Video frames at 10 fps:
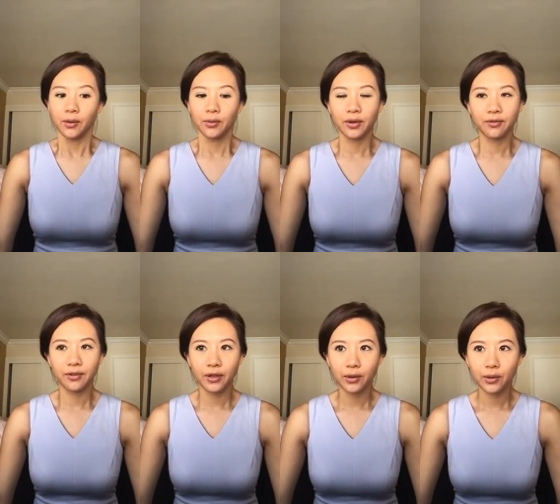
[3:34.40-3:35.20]

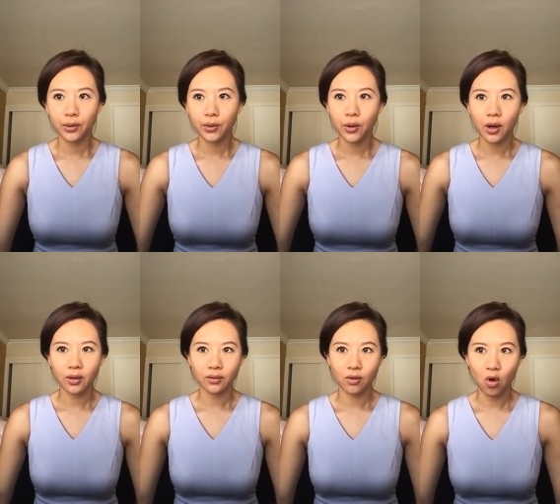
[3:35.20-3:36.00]
Review a
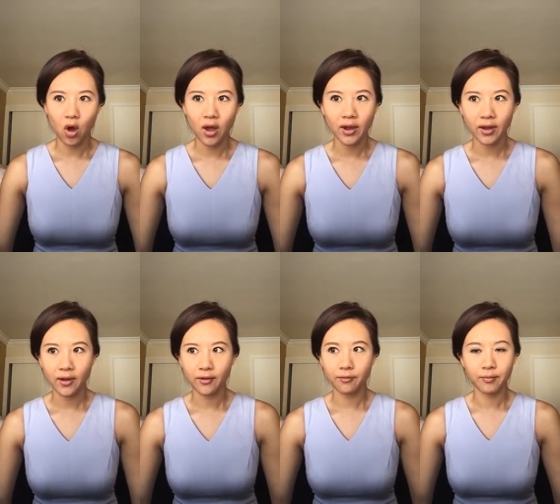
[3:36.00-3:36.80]
lot
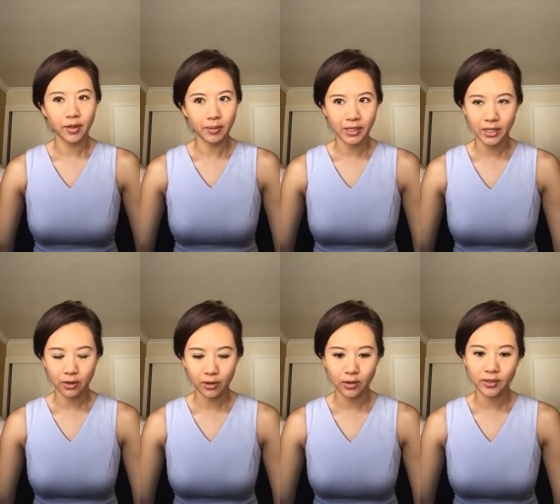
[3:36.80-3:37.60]
of the
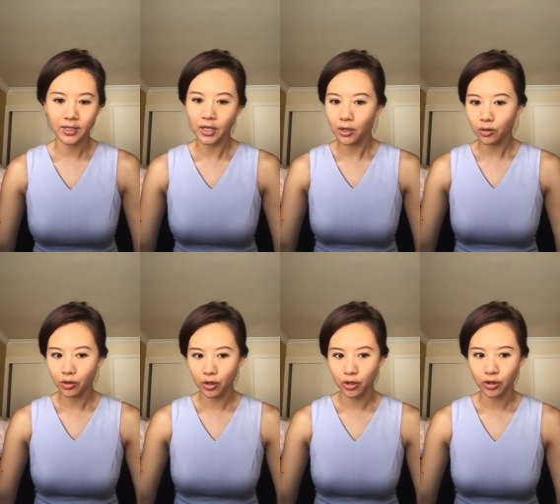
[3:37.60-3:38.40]
materials that you
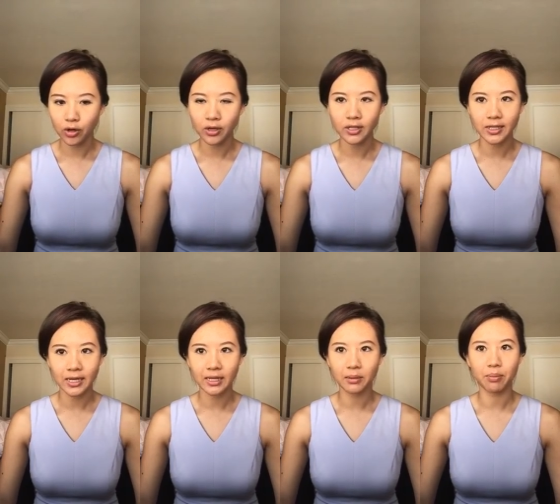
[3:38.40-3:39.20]
learn on a
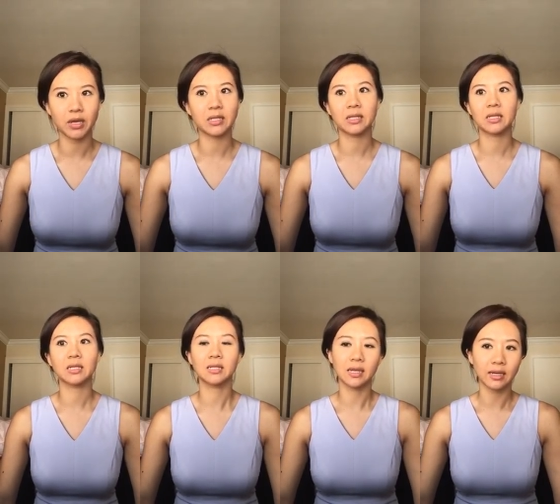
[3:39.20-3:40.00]
daily basis.
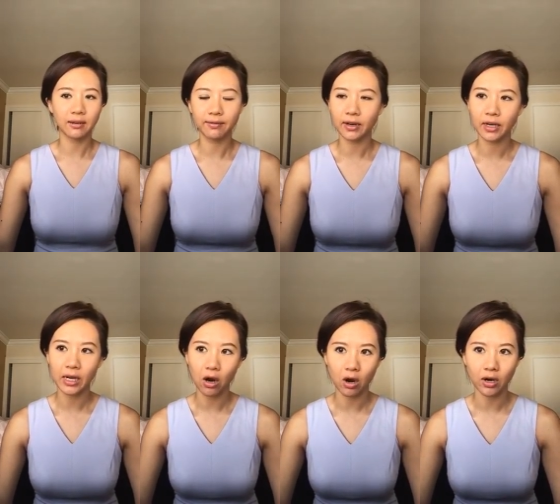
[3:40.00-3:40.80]
Study very
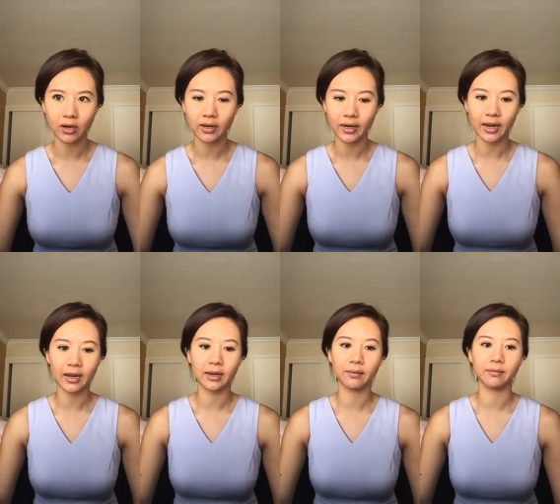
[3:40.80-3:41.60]
hard
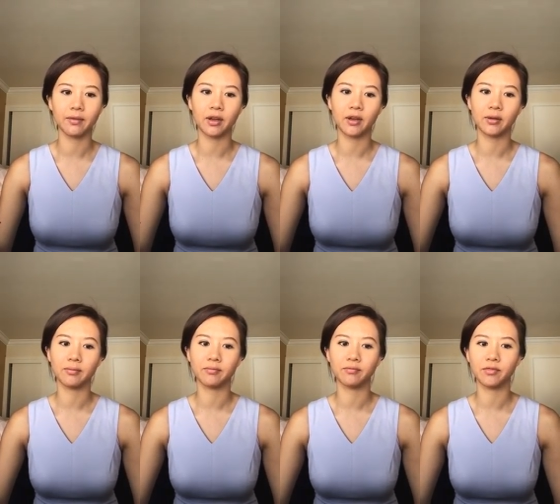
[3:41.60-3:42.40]
and,
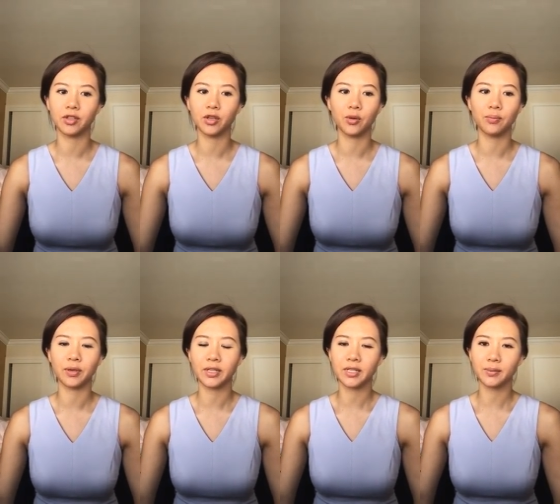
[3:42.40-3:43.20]
um, you know,
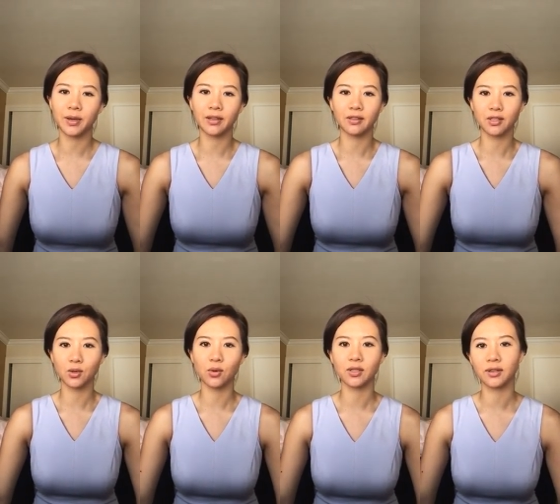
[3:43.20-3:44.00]
participate in the
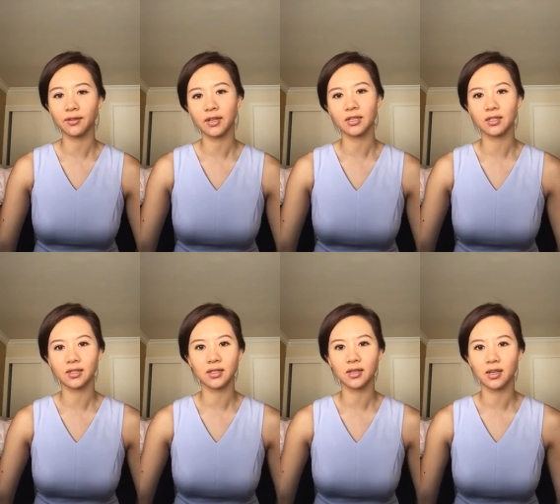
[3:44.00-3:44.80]
school activities
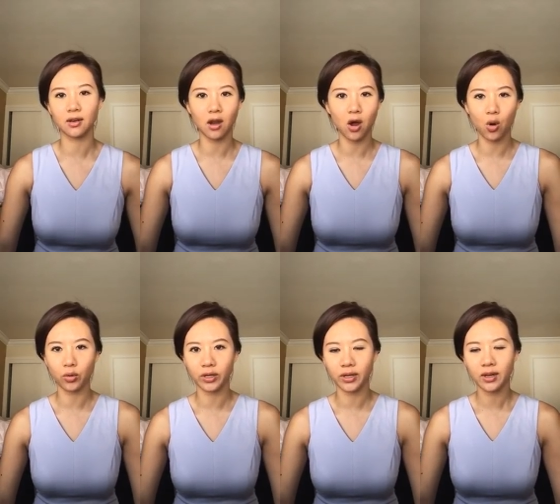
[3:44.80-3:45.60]
because it, it not
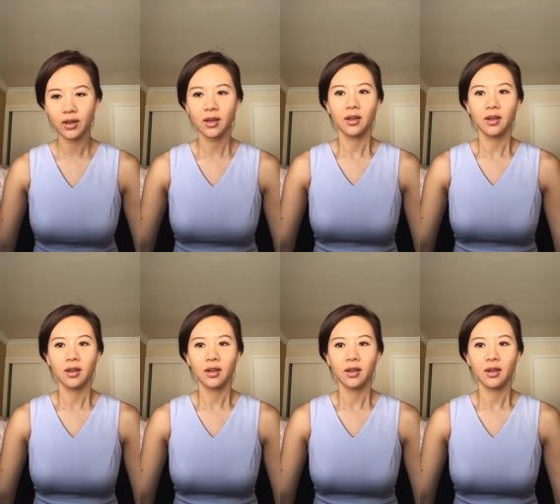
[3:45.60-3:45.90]
only,